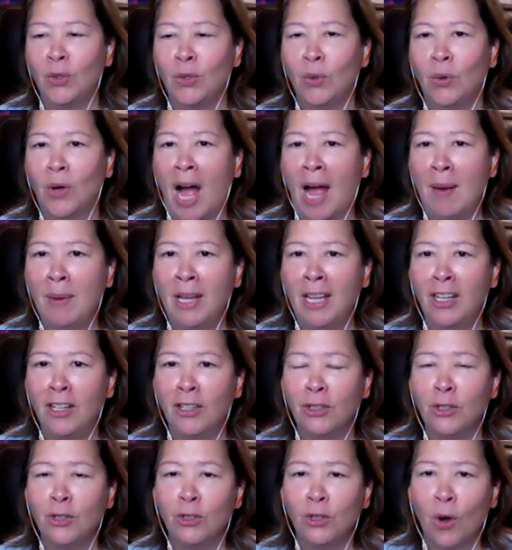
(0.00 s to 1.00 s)
I hit her
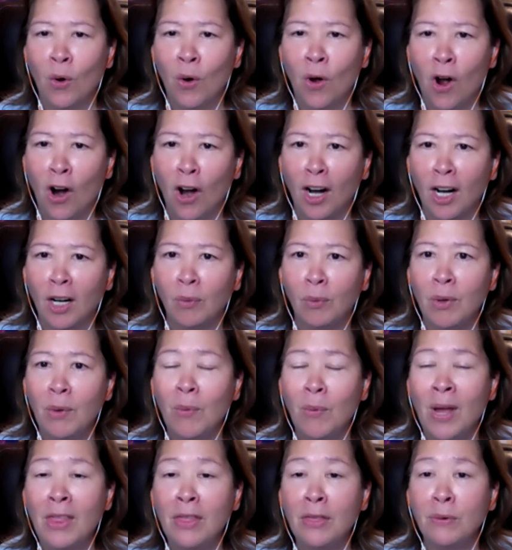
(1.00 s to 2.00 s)
so hard we
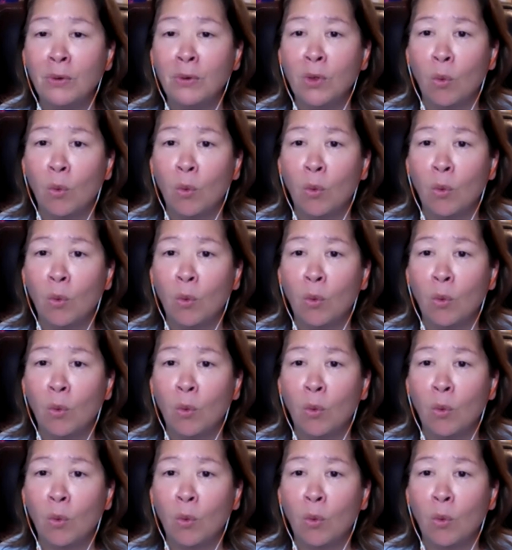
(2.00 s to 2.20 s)
went through the